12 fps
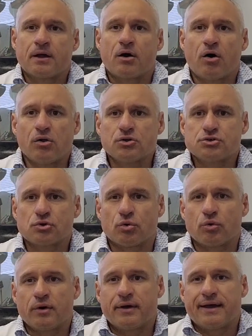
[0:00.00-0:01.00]

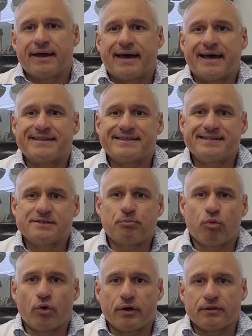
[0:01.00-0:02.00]
Also, at this
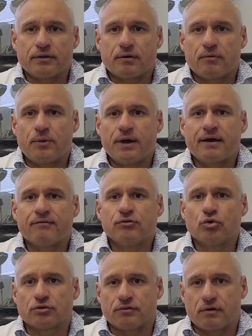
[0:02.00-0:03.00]
point, we have
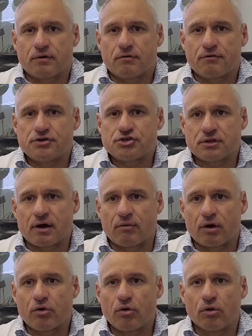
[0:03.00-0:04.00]
not reached our
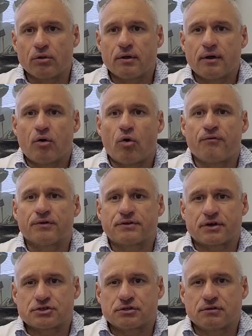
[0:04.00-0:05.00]
goal of
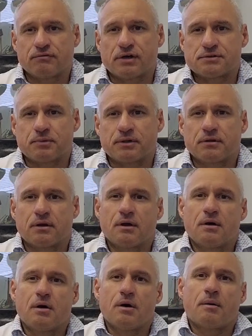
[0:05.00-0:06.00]
attraction investment,
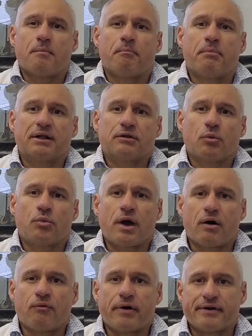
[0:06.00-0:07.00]
but we
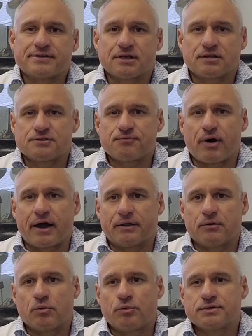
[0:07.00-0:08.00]
are very satisfied
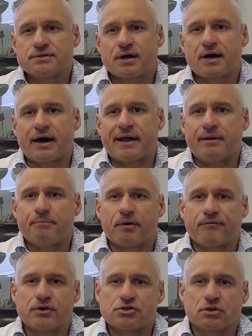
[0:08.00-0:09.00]
with the highly
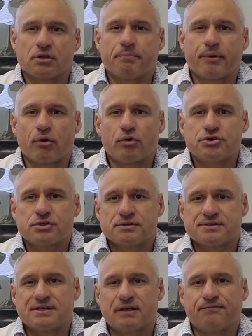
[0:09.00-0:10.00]
professional approach
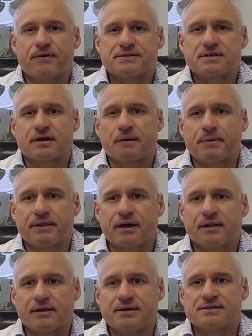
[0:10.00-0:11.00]
that
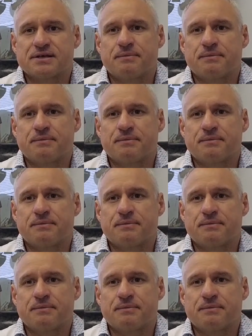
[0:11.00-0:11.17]
FasterCapital is